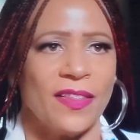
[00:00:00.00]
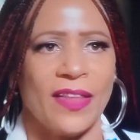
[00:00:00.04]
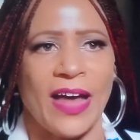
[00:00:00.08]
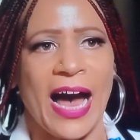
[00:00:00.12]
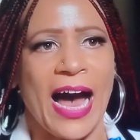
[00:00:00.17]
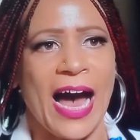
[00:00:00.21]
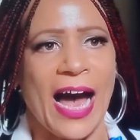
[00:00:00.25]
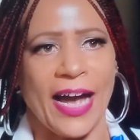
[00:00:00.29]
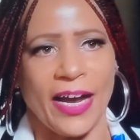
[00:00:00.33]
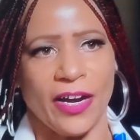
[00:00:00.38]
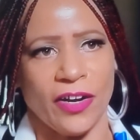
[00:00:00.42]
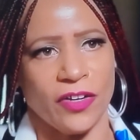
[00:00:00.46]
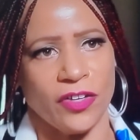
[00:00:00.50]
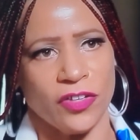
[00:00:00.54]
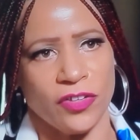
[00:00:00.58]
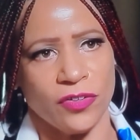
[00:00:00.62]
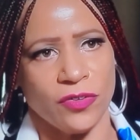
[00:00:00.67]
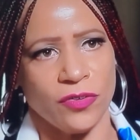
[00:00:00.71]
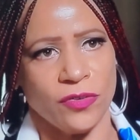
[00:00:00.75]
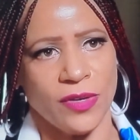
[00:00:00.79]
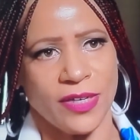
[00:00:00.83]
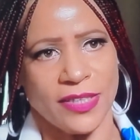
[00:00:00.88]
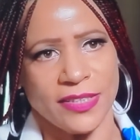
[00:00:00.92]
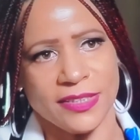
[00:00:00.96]
uh, the higher
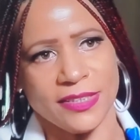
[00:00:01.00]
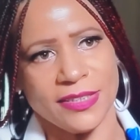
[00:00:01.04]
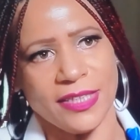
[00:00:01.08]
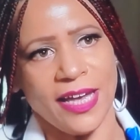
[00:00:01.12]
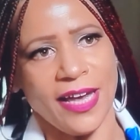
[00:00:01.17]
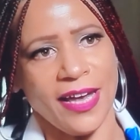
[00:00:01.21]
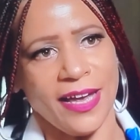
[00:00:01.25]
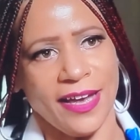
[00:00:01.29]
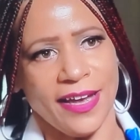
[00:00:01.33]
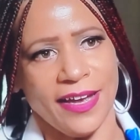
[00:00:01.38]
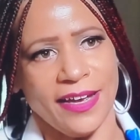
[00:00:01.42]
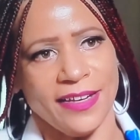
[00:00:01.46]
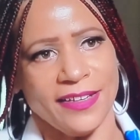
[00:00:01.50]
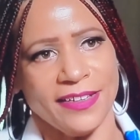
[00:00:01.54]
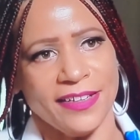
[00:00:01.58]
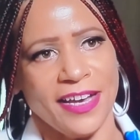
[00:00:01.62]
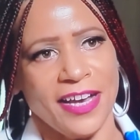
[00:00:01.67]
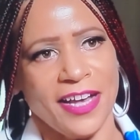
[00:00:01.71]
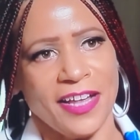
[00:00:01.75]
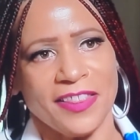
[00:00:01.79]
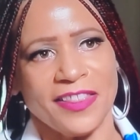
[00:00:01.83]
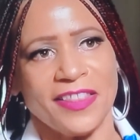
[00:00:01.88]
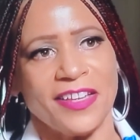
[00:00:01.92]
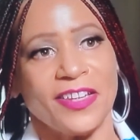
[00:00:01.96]
you ascend,
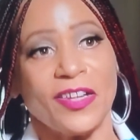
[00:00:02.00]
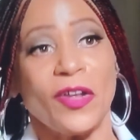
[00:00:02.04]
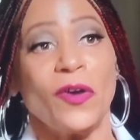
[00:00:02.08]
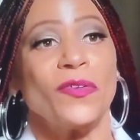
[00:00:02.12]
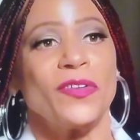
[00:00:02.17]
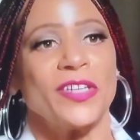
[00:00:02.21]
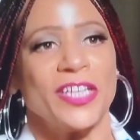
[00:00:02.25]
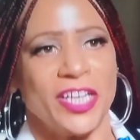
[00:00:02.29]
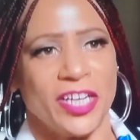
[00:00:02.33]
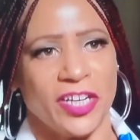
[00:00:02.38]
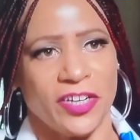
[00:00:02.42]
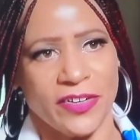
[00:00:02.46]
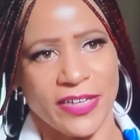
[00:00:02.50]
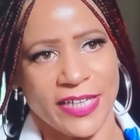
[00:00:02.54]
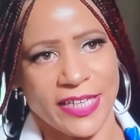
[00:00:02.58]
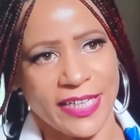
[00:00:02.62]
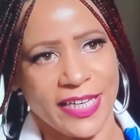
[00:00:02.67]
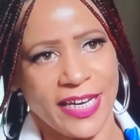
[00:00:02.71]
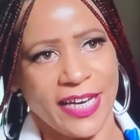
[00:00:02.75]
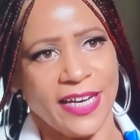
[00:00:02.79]
the lonelier it